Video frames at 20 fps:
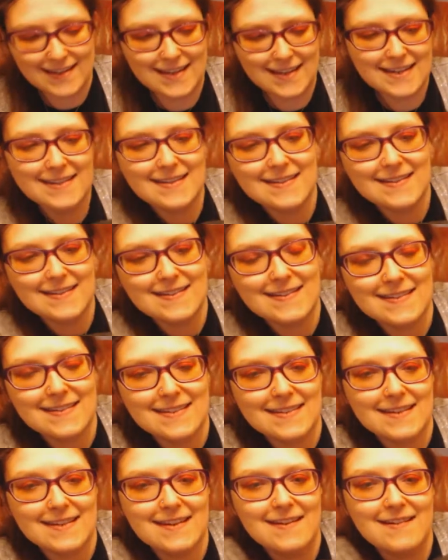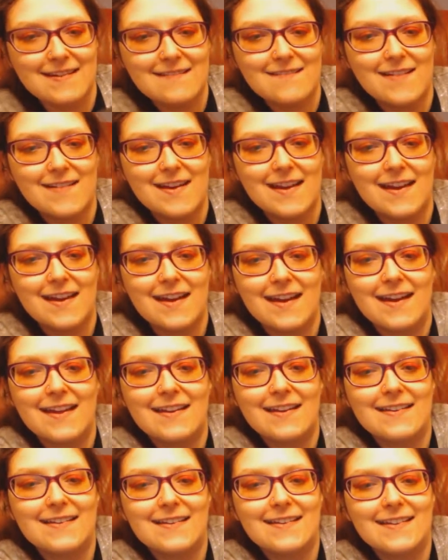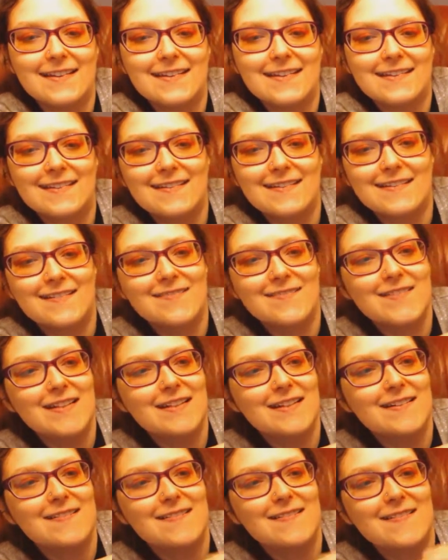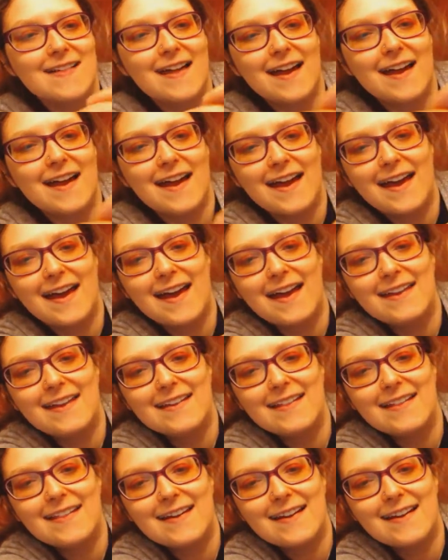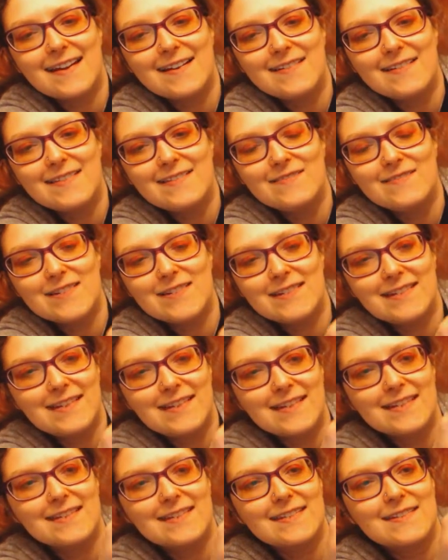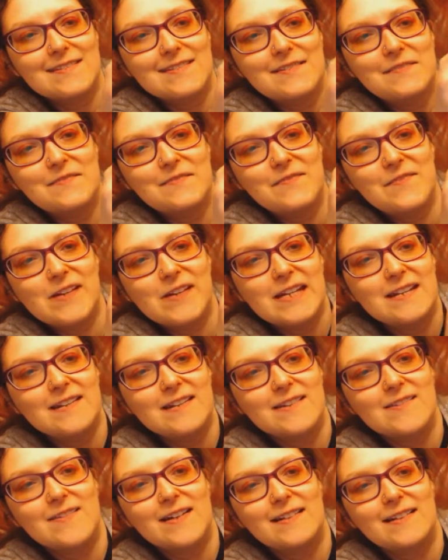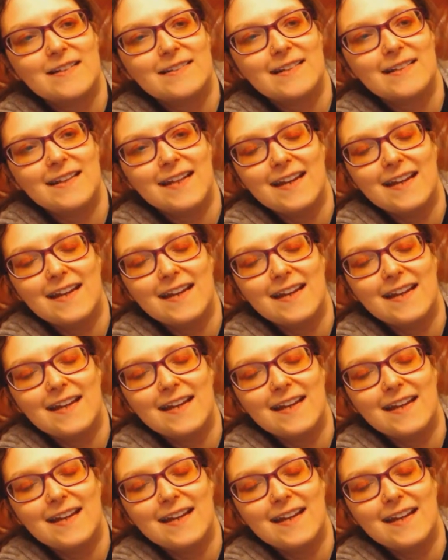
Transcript: So here's Jon Snow, and he's got really cool hair, and I like how they've done his sort of fringe